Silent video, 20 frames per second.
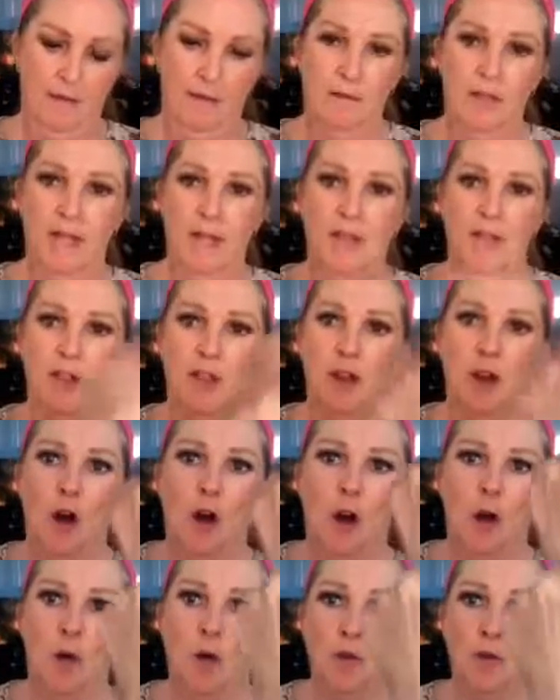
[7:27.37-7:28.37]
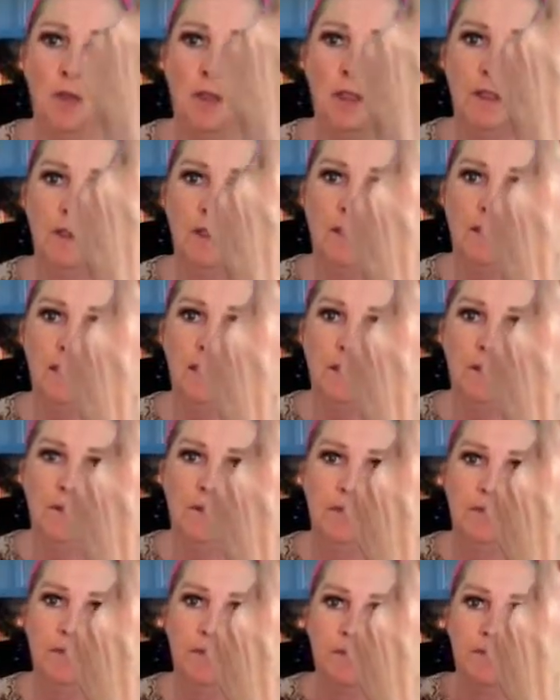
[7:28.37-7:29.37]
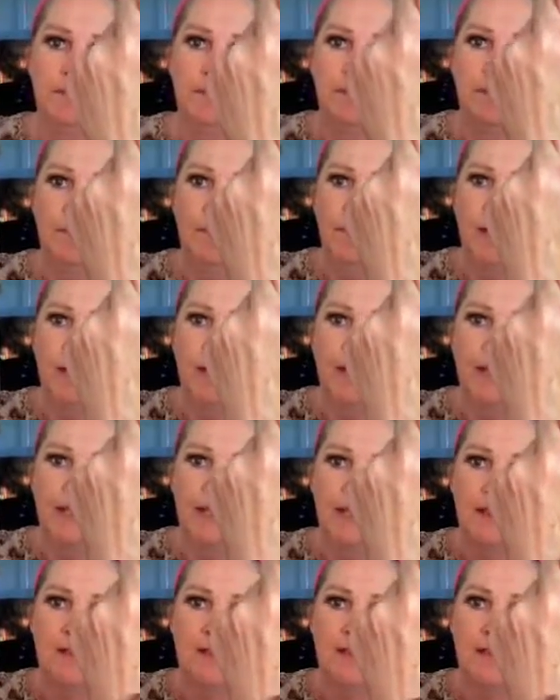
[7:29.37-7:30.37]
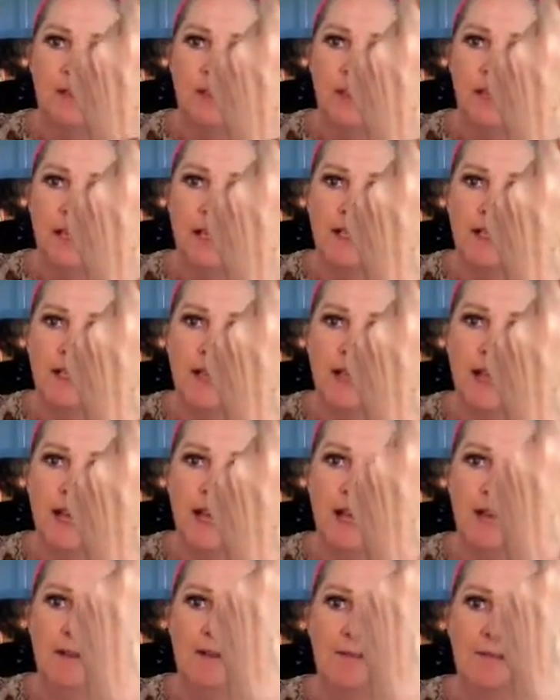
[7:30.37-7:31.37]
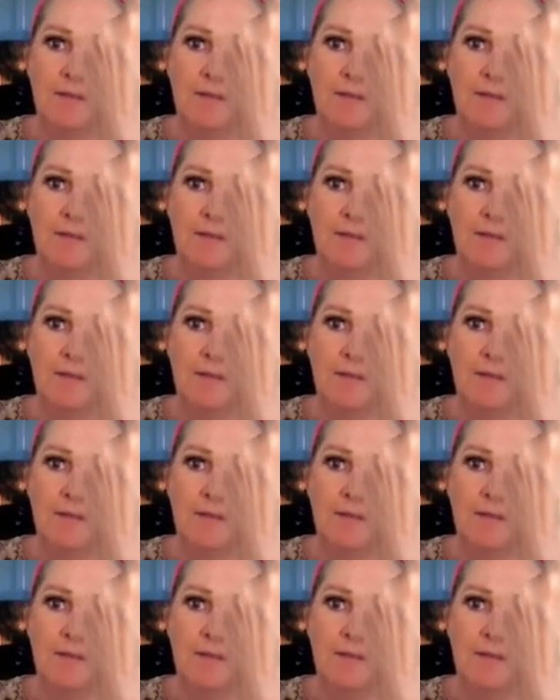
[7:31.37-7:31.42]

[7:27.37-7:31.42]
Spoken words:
That's the gold. That's it, just there.